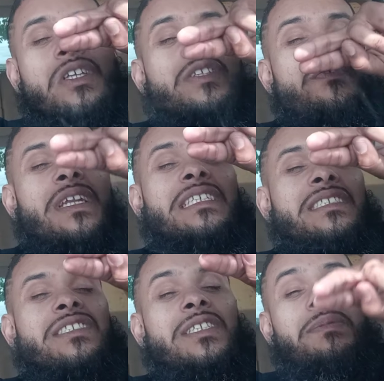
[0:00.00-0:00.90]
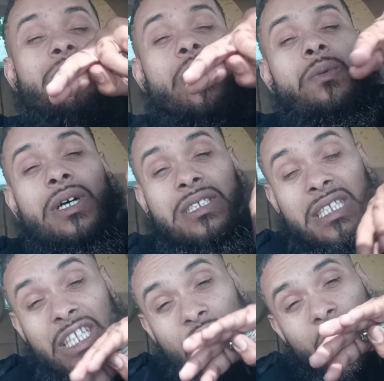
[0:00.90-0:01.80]
The relationships y'all was
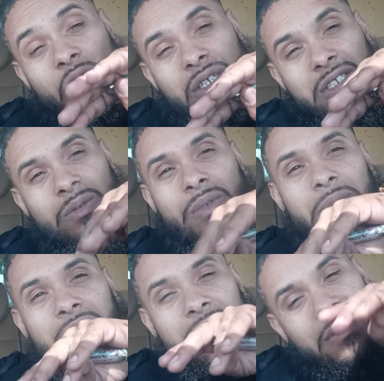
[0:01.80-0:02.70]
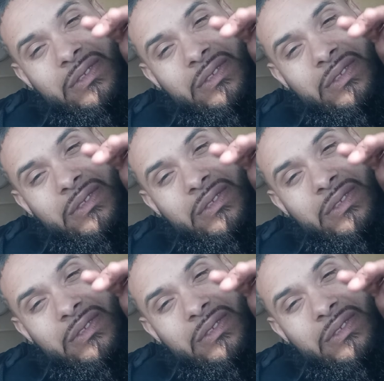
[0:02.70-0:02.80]
in and y'all lost your woman.